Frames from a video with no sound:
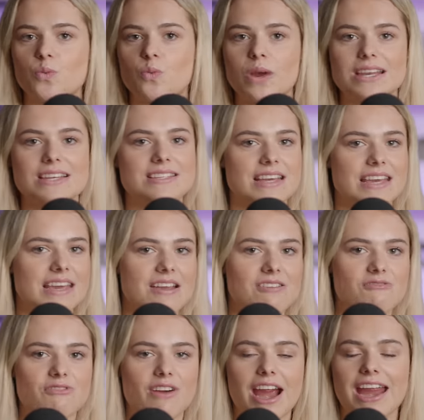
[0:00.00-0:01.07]
windy,
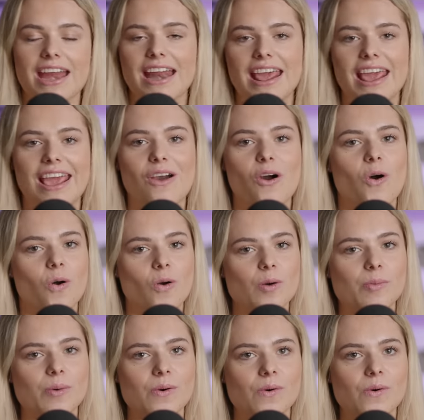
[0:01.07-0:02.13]
rainy,
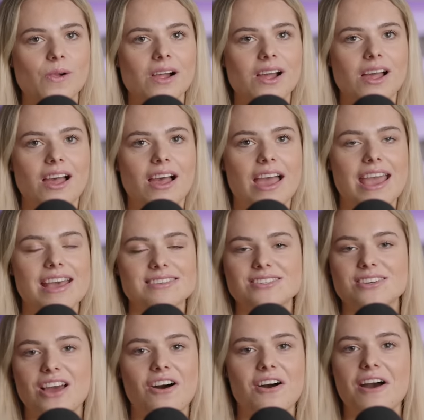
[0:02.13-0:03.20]
horrible.
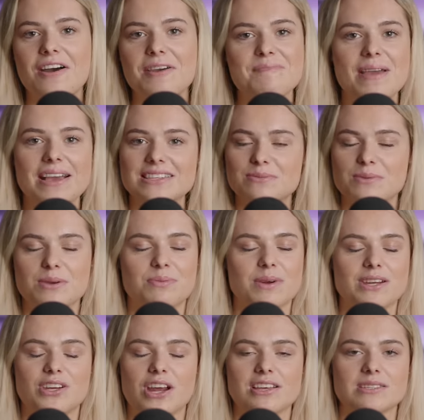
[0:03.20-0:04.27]
It makes me
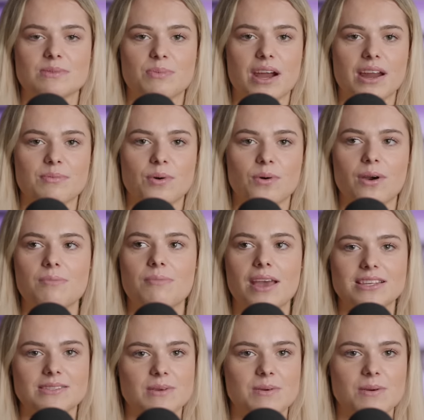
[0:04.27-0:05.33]
appreciate spring more. It
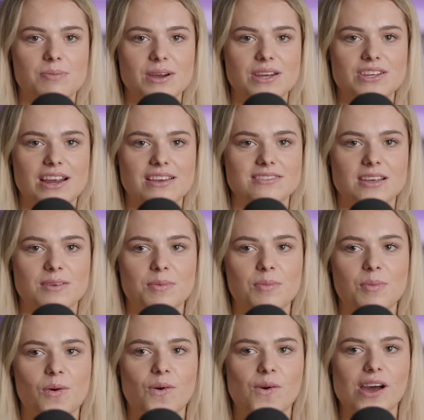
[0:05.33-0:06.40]
makes me appreciate summer
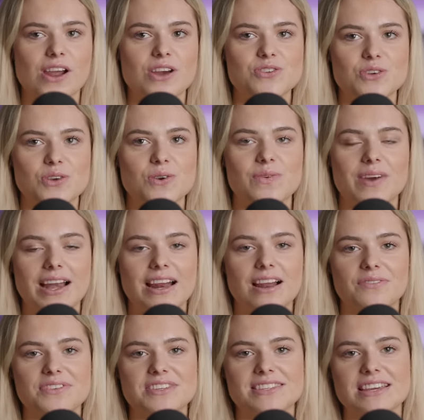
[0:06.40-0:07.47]
more. And I do really
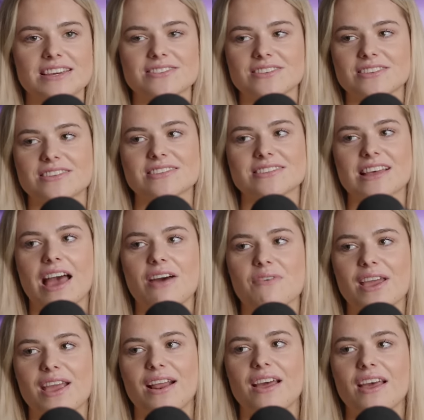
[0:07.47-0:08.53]
love the seasons,
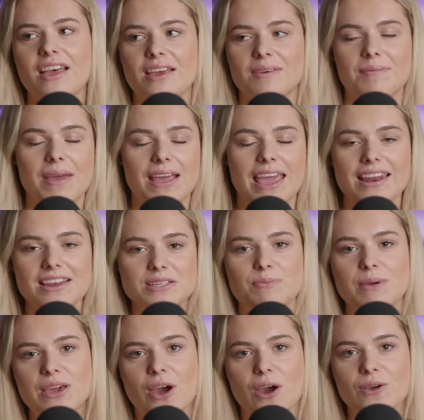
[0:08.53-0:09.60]
but getting to
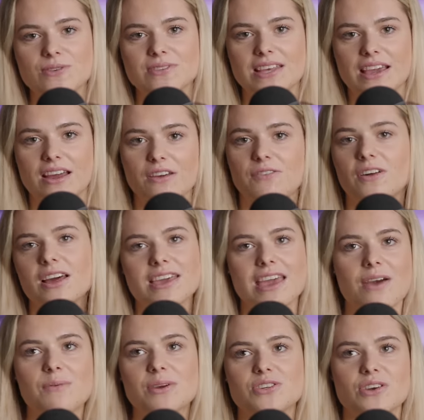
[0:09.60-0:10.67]
be cozy. And I feel like,
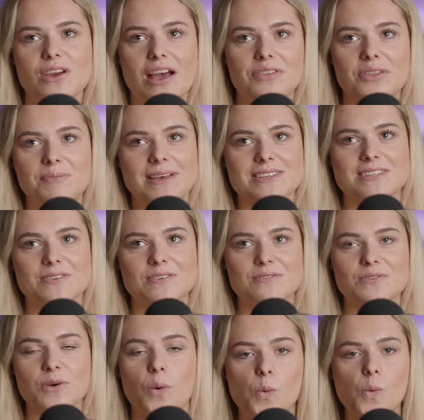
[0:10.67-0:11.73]
yeah, we do have the best
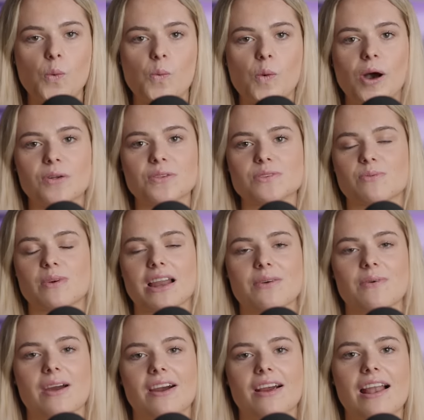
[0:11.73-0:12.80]
of all worlds, really,
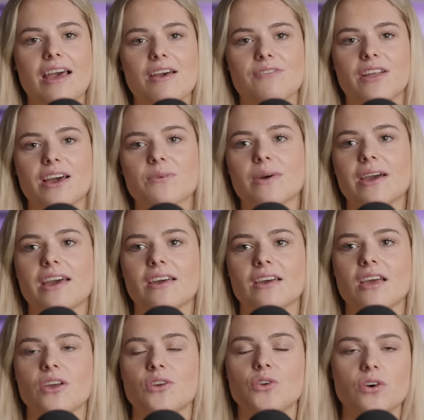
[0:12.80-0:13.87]
where I live. Like, we're
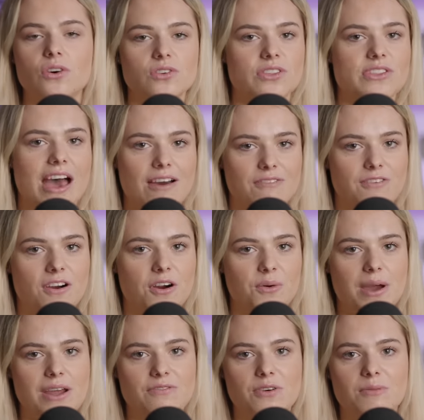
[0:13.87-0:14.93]
not that far
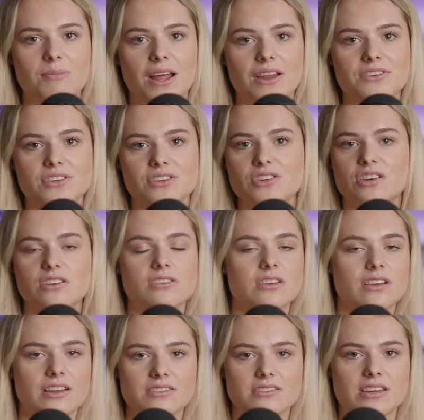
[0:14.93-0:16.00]
away from London. You can do
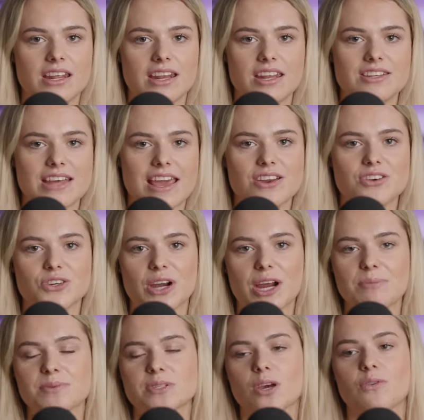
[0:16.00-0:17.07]
London in a day
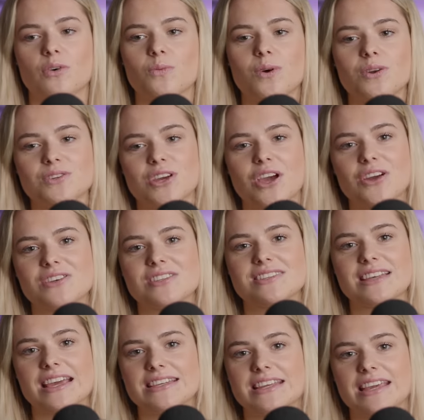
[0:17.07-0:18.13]
trip. So if I want to go to the
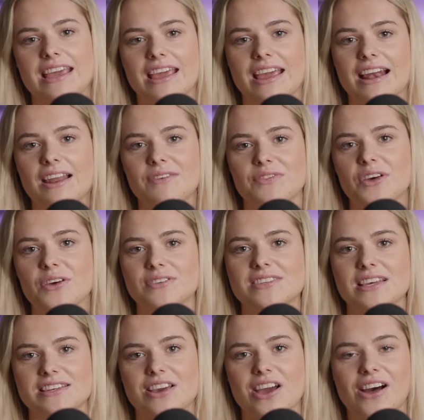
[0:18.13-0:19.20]
city and live the
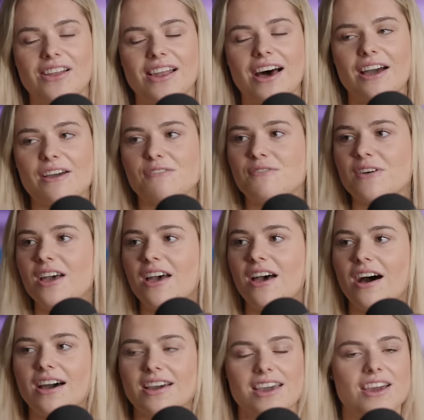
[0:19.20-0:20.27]
city girl life,
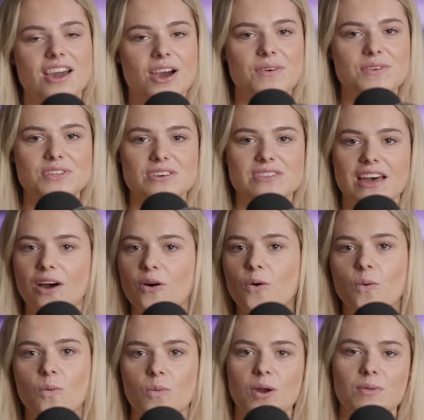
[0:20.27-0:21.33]
I can go and do that,
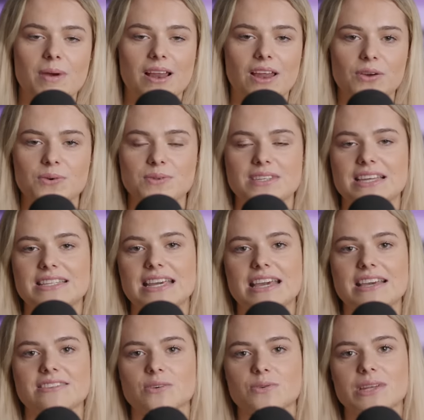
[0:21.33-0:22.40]
or one of my local
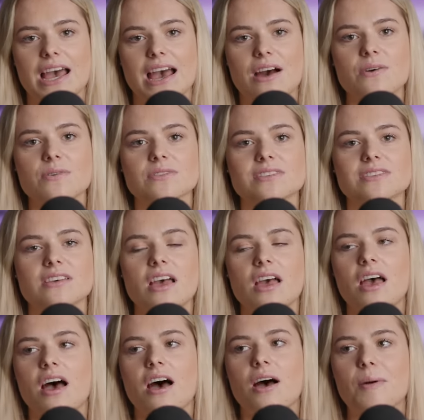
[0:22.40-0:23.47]
cities or towns.
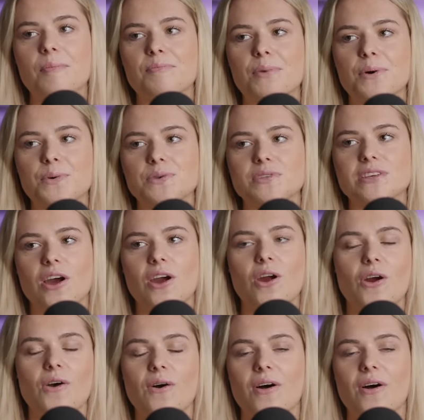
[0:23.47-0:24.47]
But also,